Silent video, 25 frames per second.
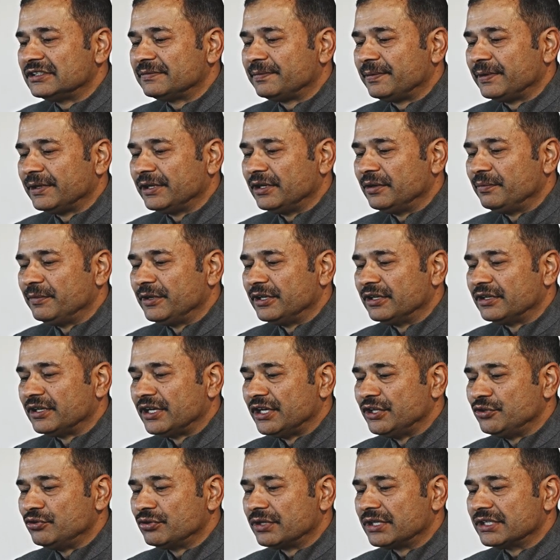phenomenon,
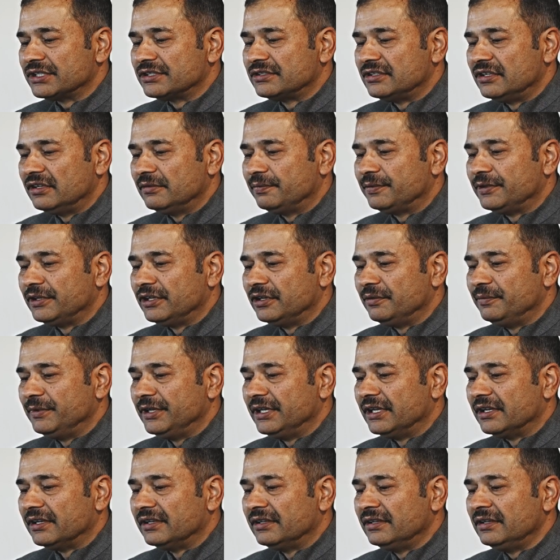educational
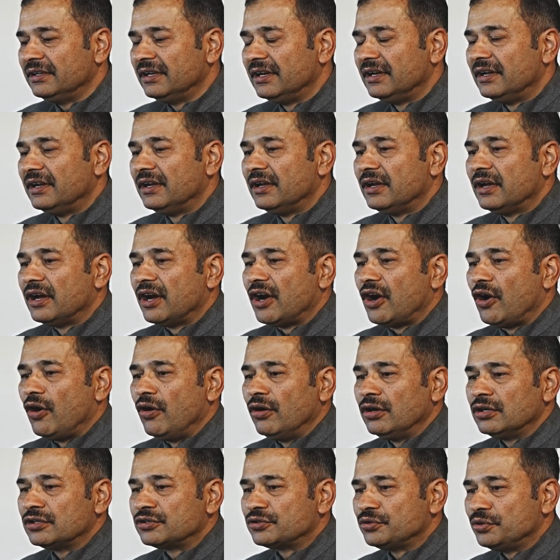phenomenon,
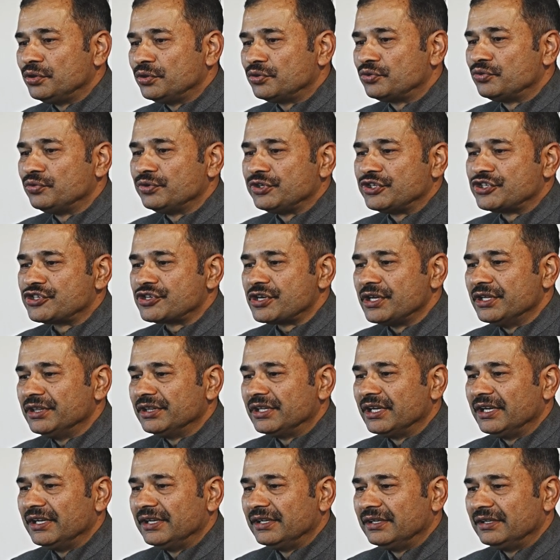also to
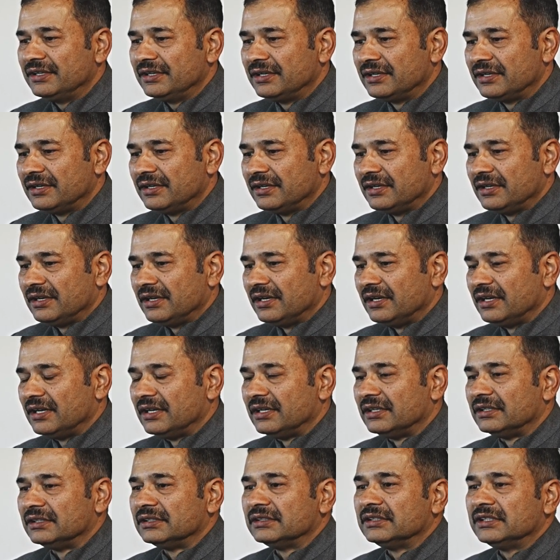strengthen
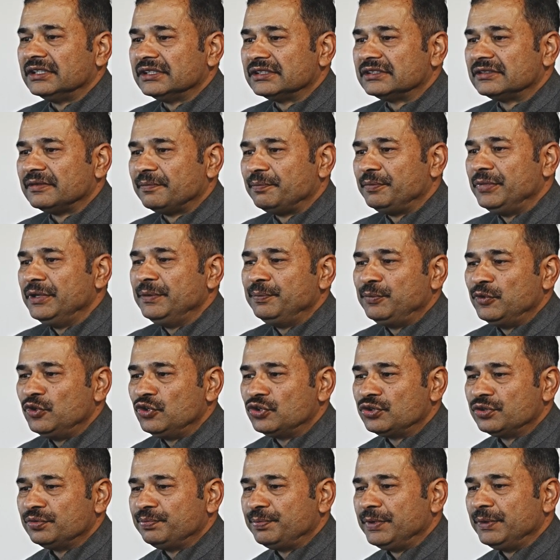this
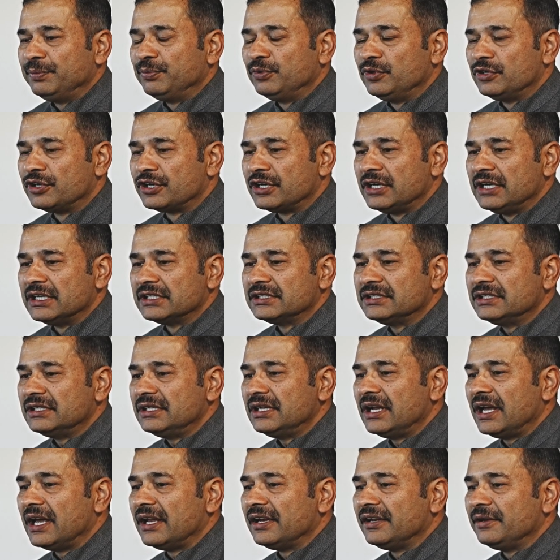people-to-people
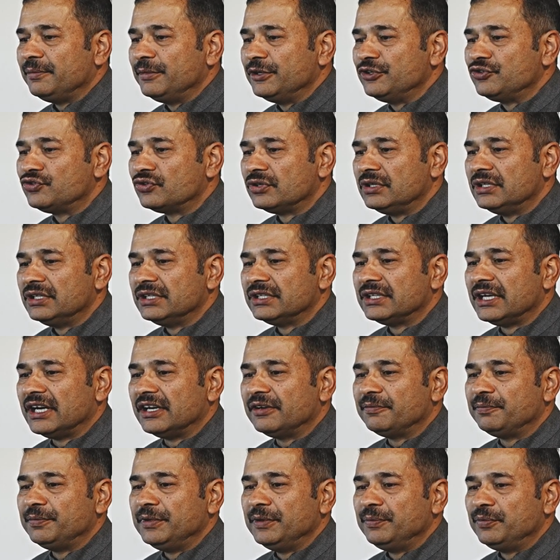relation, and eventually that
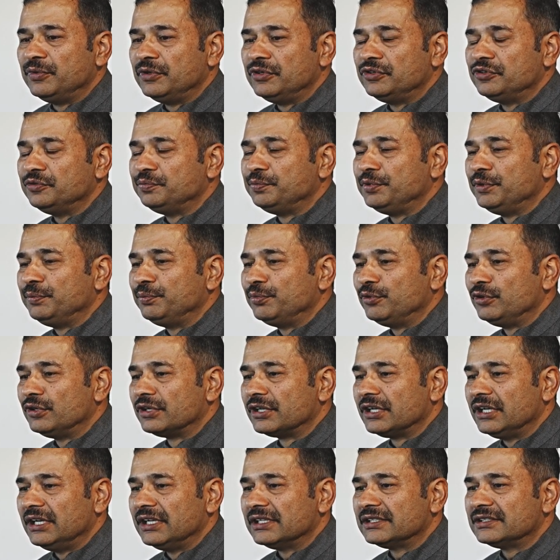people-to-people
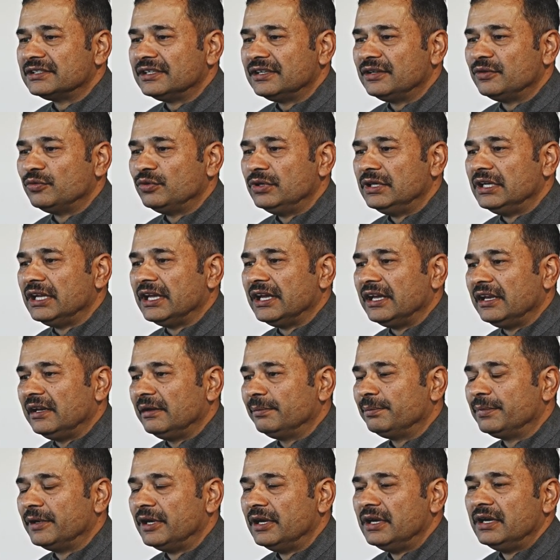relation will help